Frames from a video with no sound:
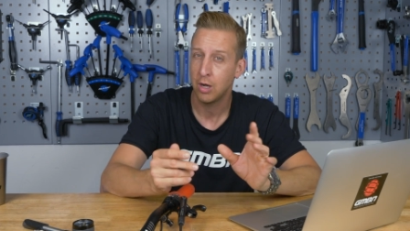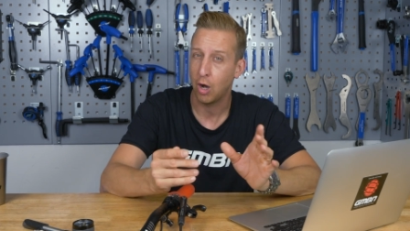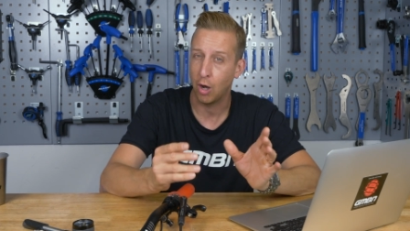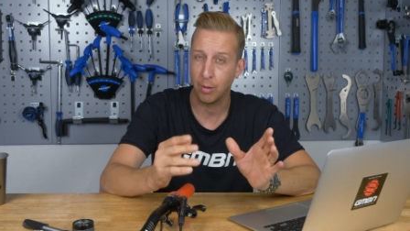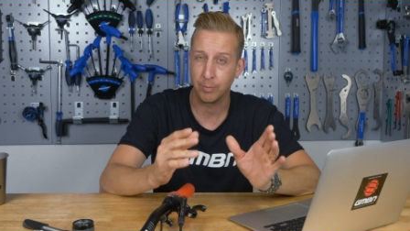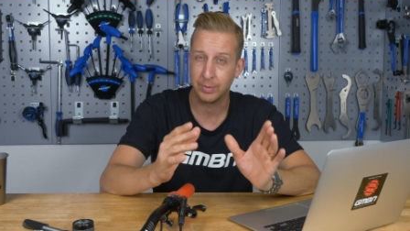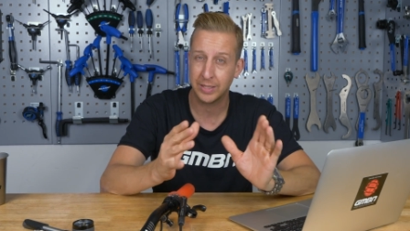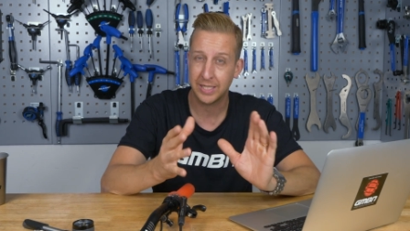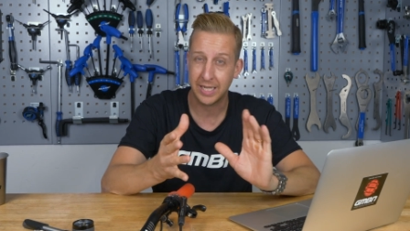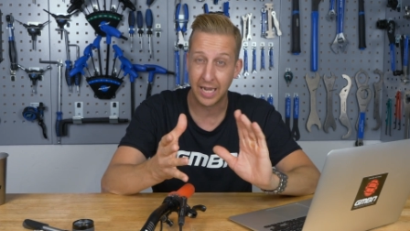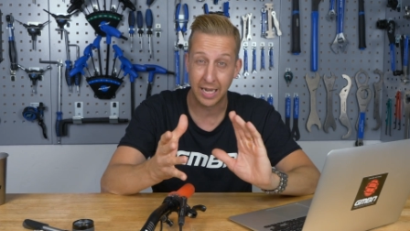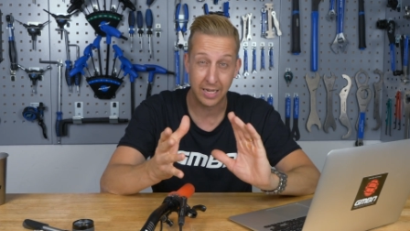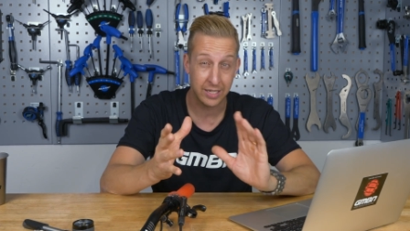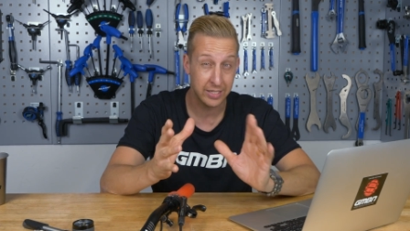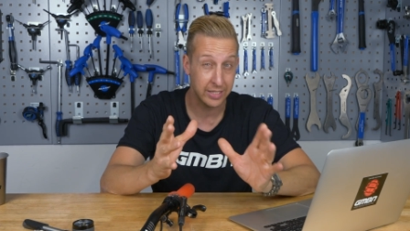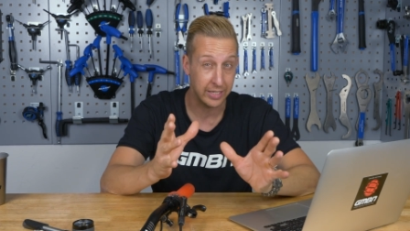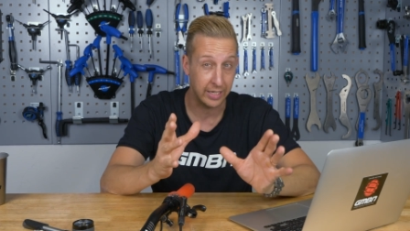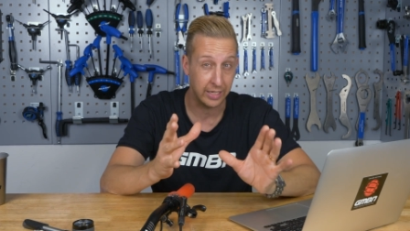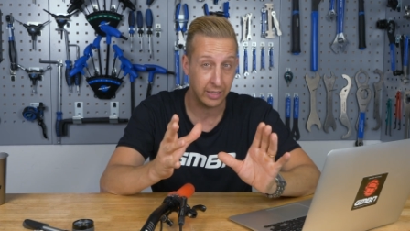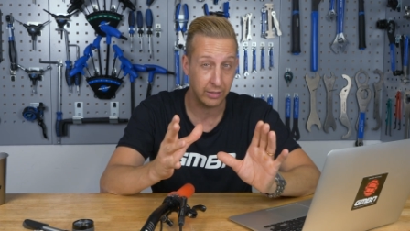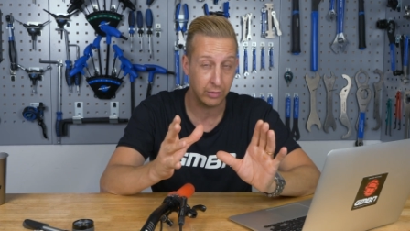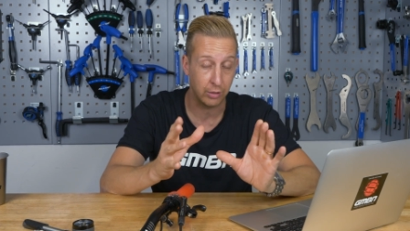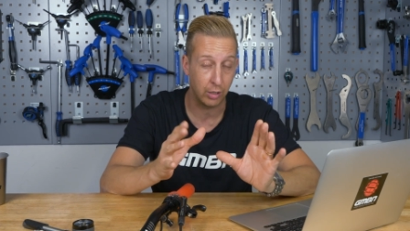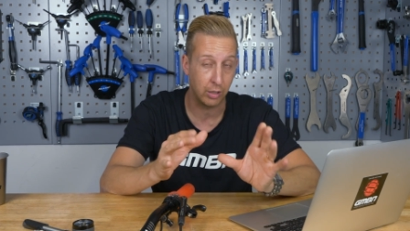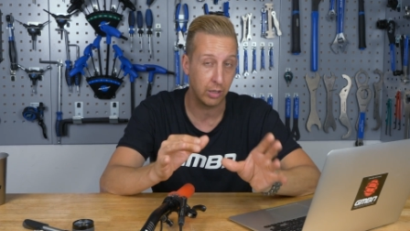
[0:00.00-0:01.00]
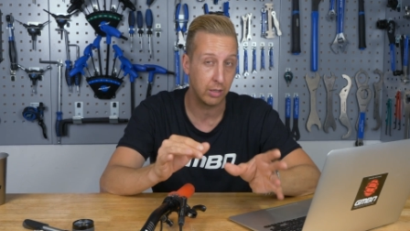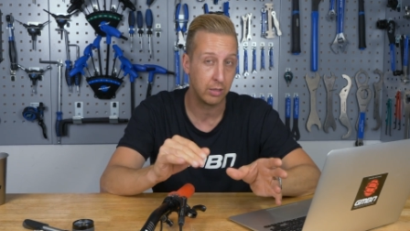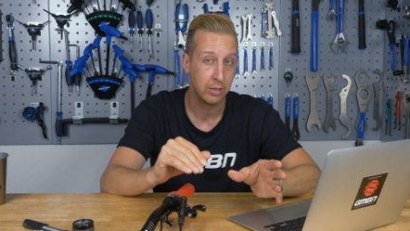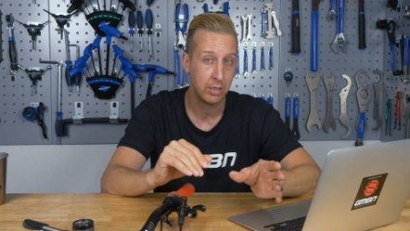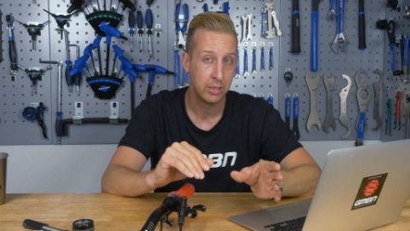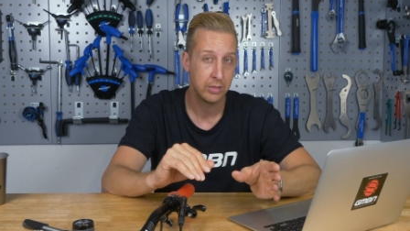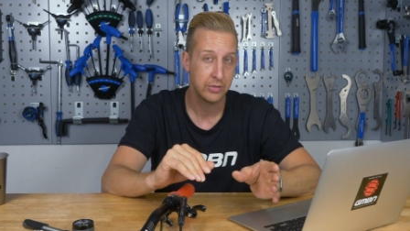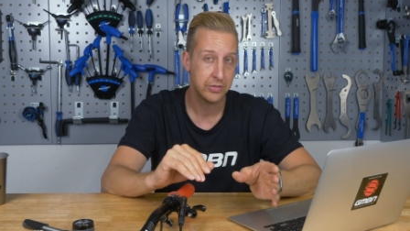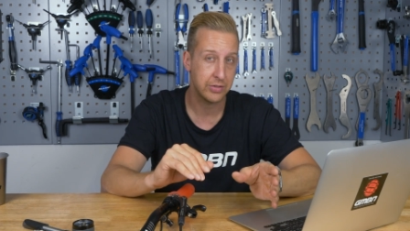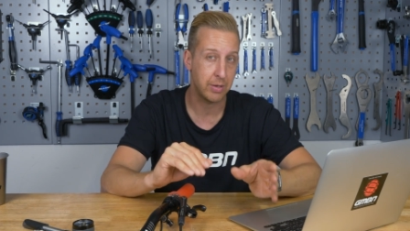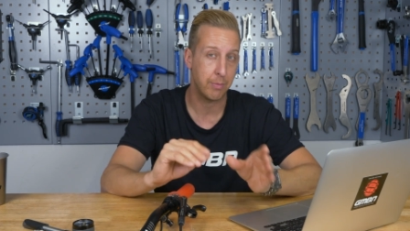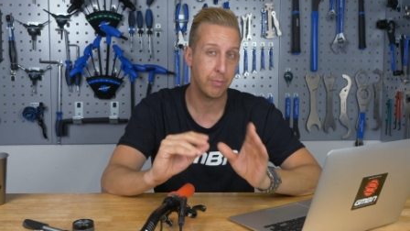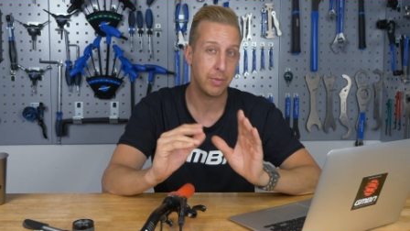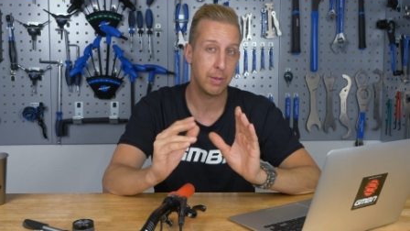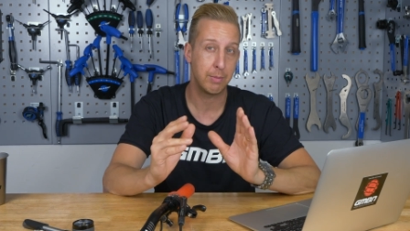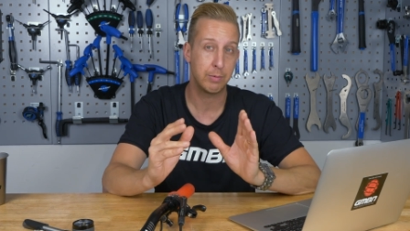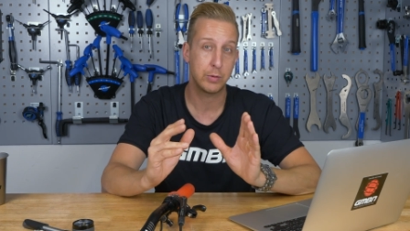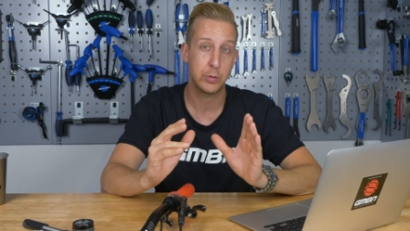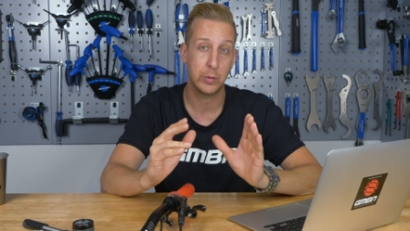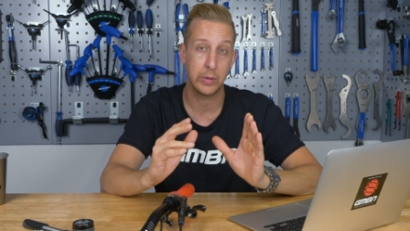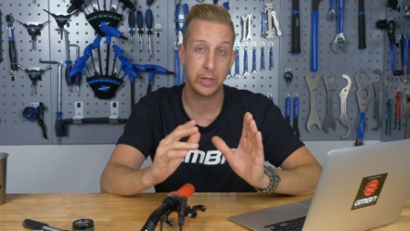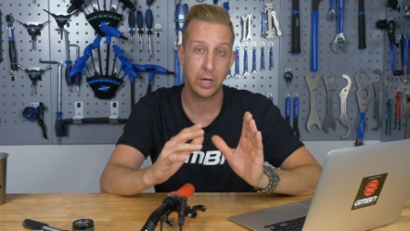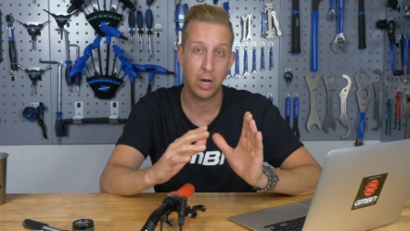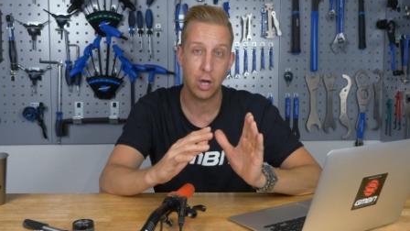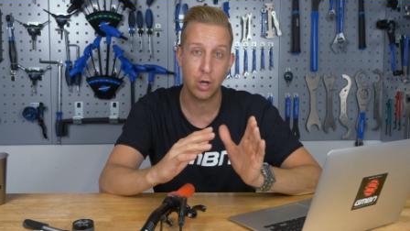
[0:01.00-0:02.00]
I'm guessing that something between